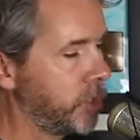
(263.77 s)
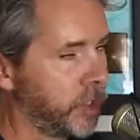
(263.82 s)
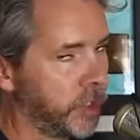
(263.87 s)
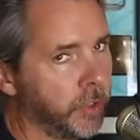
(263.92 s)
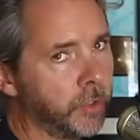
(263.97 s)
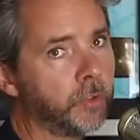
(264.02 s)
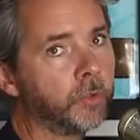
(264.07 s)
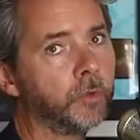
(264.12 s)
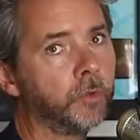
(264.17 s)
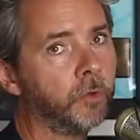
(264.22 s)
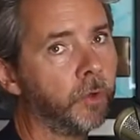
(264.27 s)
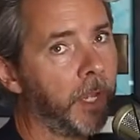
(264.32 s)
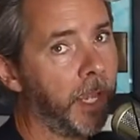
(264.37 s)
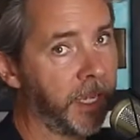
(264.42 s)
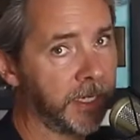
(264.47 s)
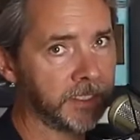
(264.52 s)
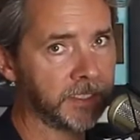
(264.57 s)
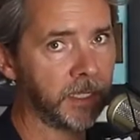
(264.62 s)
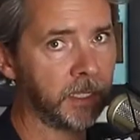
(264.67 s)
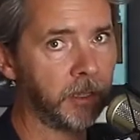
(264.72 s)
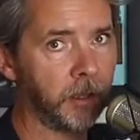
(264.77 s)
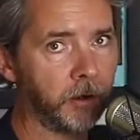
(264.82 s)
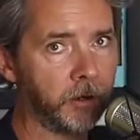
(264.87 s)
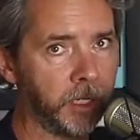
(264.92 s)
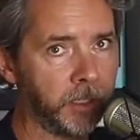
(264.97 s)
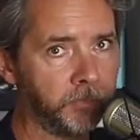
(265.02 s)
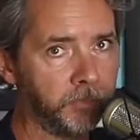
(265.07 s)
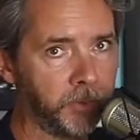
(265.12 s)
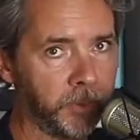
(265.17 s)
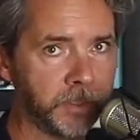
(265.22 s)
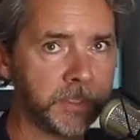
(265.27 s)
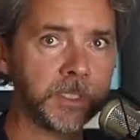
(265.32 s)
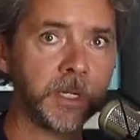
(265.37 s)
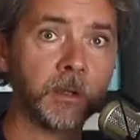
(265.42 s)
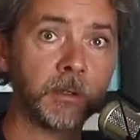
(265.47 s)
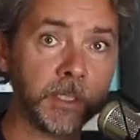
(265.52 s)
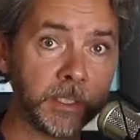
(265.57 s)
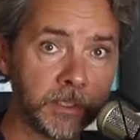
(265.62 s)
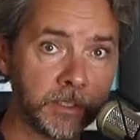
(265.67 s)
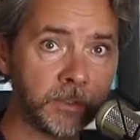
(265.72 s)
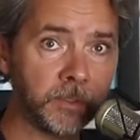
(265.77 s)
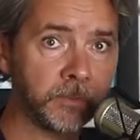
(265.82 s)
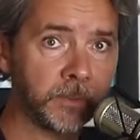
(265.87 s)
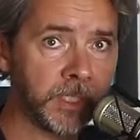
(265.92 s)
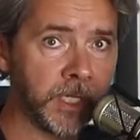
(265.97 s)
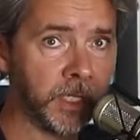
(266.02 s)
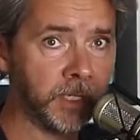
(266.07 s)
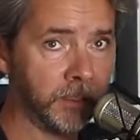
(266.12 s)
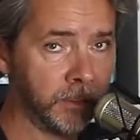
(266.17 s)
2 XLR inputs, and I'll get to those